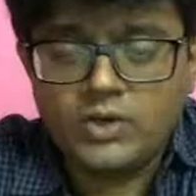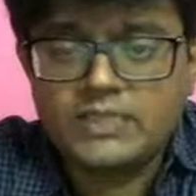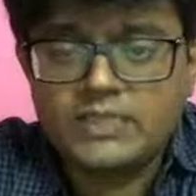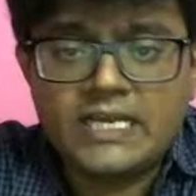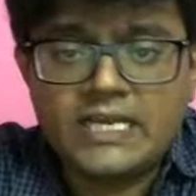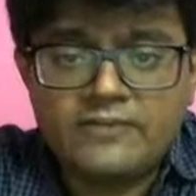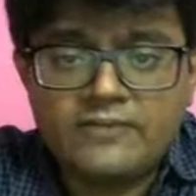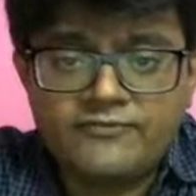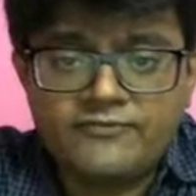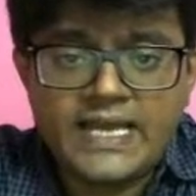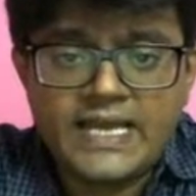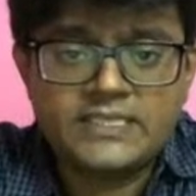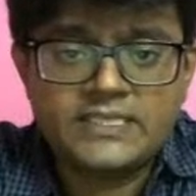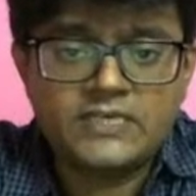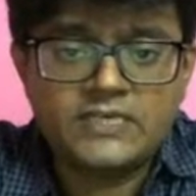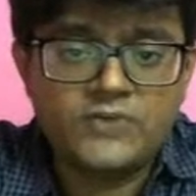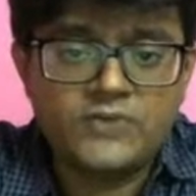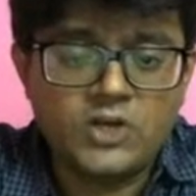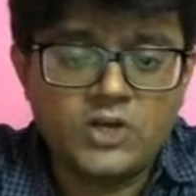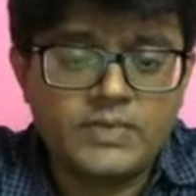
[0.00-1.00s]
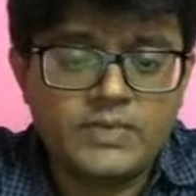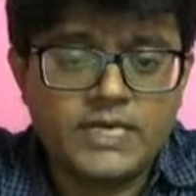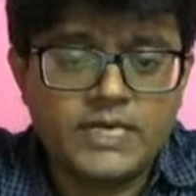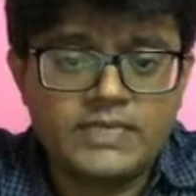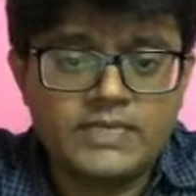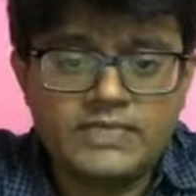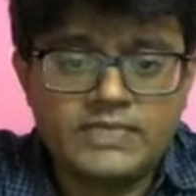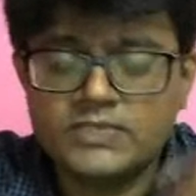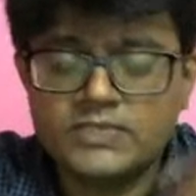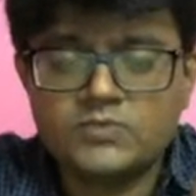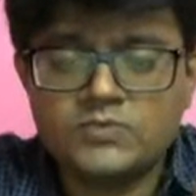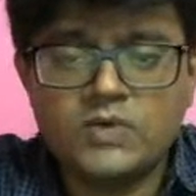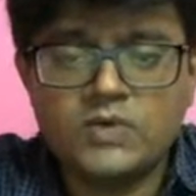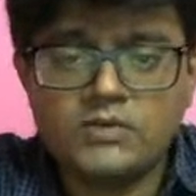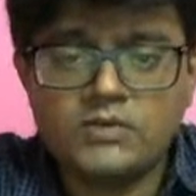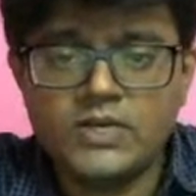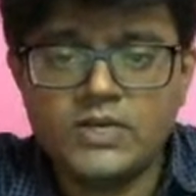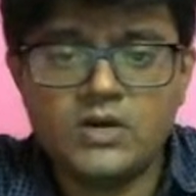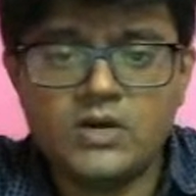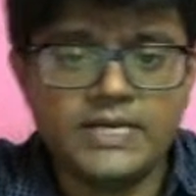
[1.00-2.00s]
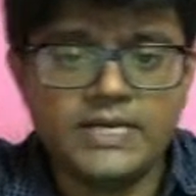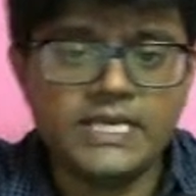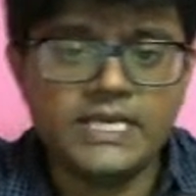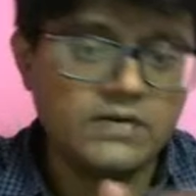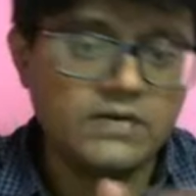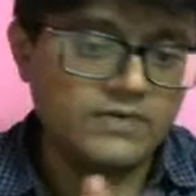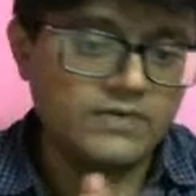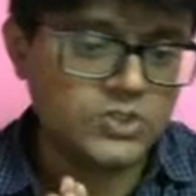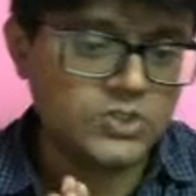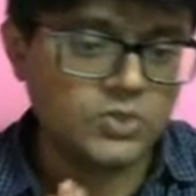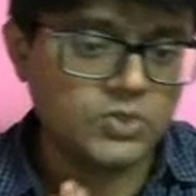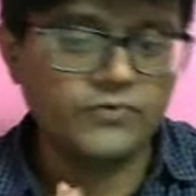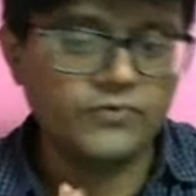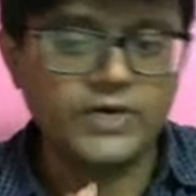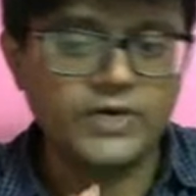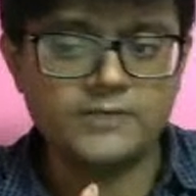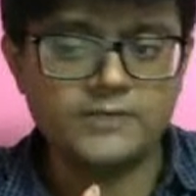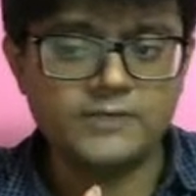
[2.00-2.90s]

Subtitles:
the refraction phenomena, that is what we already covered so far.